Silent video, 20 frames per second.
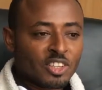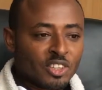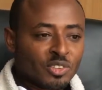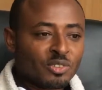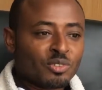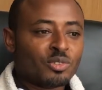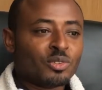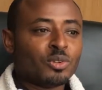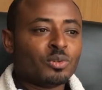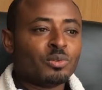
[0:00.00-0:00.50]

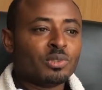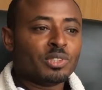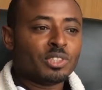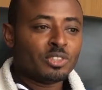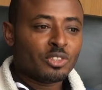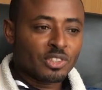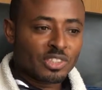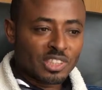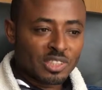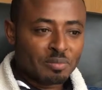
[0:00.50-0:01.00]
So we
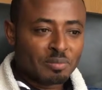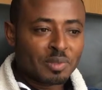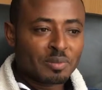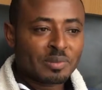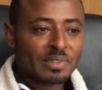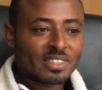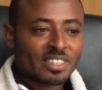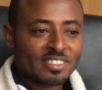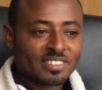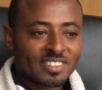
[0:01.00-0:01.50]
don't
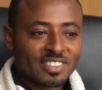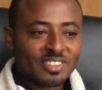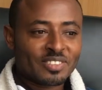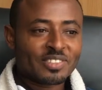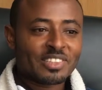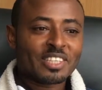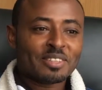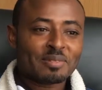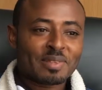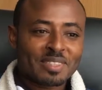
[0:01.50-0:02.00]
implement the City of
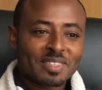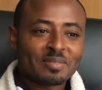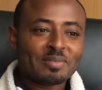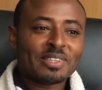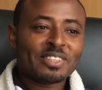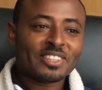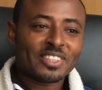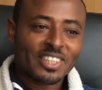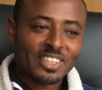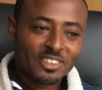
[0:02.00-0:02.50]
Kigali Master
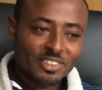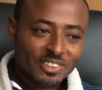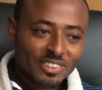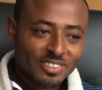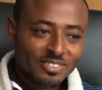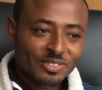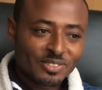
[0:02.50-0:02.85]
Plan alone.